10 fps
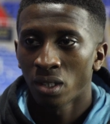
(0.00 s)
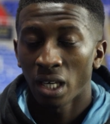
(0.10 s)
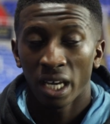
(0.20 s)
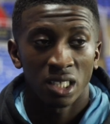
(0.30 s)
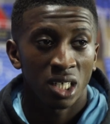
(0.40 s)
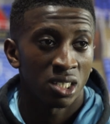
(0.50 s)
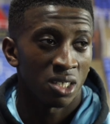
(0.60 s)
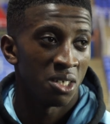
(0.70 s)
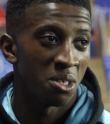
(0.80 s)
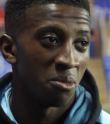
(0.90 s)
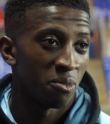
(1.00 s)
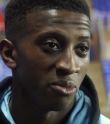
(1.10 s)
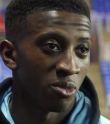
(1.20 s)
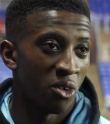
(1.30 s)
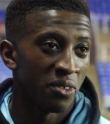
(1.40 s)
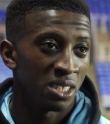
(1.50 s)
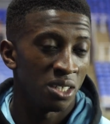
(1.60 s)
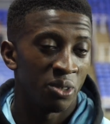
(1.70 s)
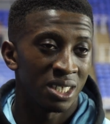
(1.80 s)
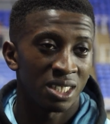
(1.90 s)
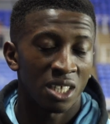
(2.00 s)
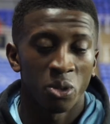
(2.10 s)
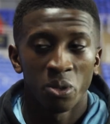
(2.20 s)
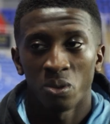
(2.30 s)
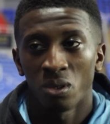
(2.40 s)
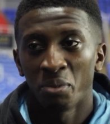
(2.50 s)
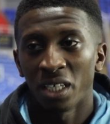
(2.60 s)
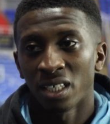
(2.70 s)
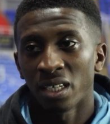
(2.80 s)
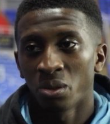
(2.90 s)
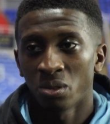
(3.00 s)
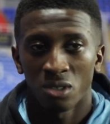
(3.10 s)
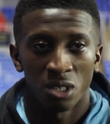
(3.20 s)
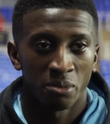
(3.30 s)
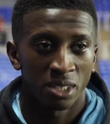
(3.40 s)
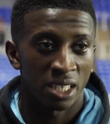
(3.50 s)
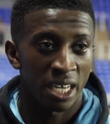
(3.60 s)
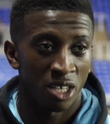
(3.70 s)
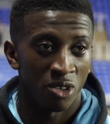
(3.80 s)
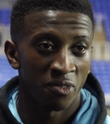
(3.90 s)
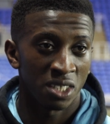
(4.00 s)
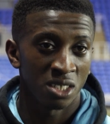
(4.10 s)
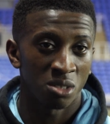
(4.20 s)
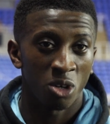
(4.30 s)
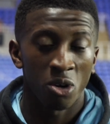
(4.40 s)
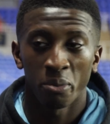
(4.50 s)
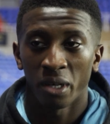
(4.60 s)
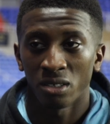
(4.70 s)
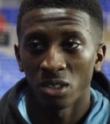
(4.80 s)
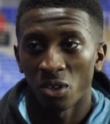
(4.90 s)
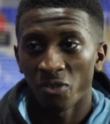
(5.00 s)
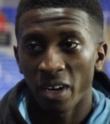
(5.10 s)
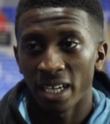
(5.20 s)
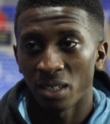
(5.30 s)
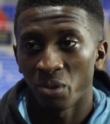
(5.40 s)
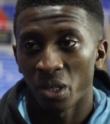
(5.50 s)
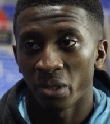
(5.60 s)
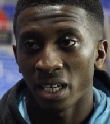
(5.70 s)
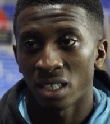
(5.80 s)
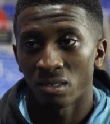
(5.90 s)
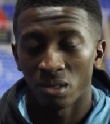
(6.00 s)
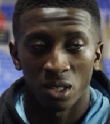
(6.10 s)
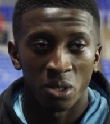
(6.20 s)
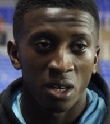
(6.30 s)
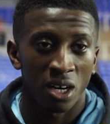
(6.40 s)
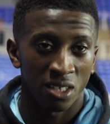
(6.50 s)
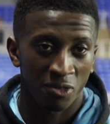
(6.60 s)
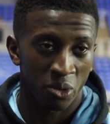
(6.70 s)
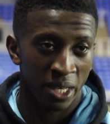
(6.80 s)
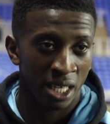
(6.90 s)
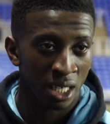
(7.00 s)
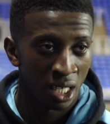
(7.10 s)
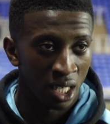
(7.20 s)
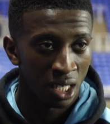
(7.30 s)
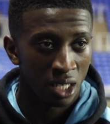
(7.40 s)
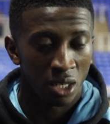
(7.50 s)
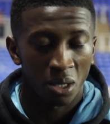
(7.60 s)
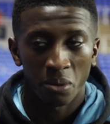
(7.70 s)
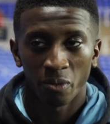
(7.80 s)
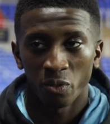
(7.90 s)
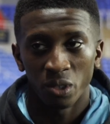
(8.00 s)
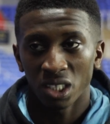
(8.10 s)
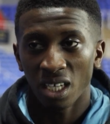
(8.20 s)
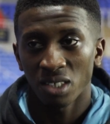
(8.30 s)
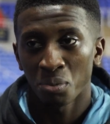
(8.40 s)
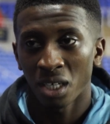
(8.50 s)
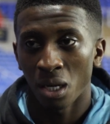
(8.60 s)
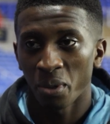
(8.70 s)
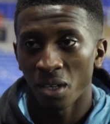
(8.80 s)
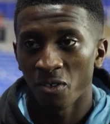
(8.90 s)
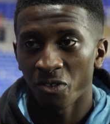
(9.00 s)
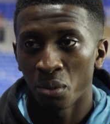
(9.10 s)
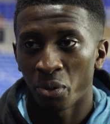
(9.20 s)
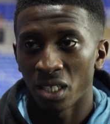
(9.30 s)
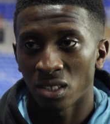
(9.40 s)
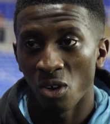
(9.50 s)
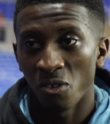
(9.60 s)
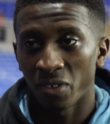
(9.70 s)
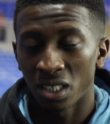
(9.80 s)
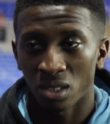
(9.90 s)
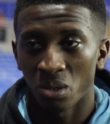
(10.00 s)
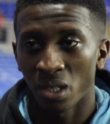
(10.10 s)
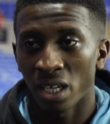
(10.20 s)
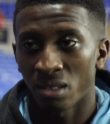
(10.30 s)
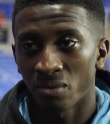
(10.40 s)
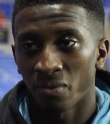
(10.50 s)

Yeah, it does. Um, obviously, we can settle a bit now um, tonight and obviously tomorrow, but you know Friday we go again. You know Cardiff away. Um, we just had to pick up another three points, hopefully. So yeah.